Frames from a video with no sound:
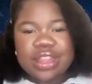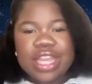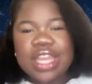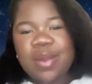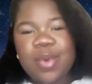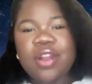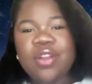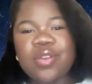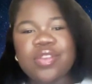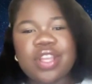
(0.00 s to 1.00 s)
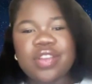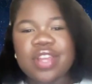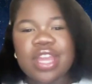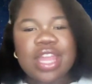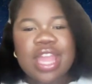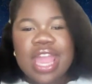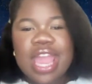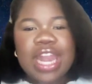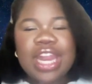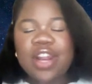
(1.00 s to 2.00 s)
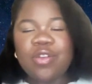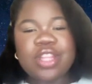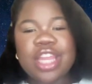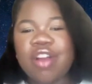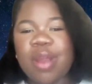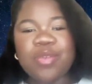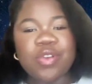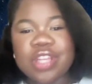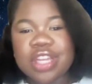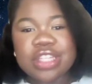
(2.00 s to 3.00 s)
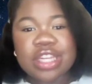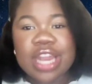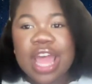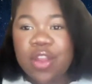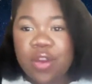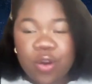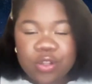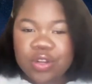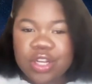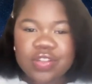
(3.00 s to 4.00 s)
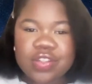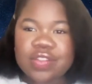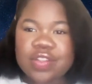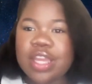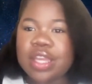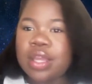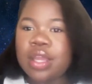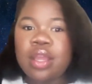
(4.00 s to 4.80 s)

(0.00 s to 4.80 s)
thinking about all those things. Like any little thing grabs your attention. Now you're older, and it's just like